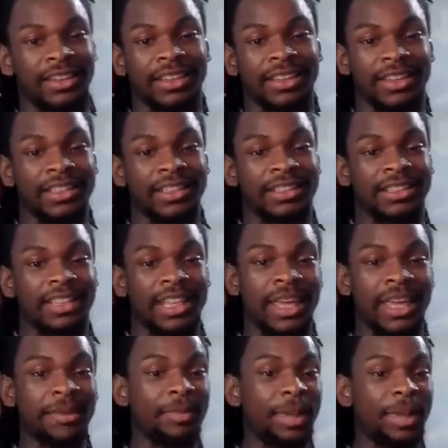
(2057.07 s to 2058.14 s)
because
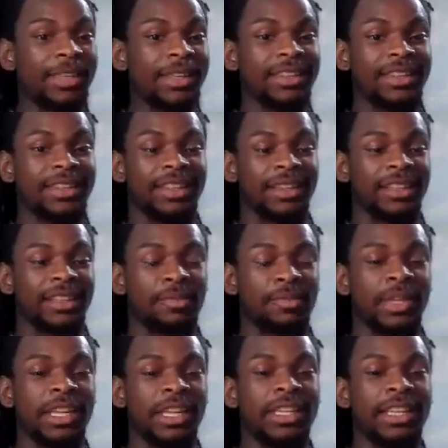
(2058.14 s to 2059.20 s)
that man, the
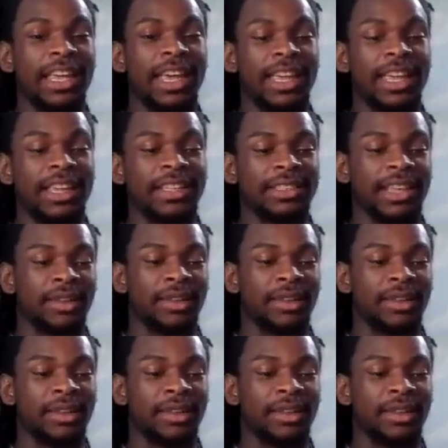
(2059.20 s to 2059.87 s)
speed he has, like,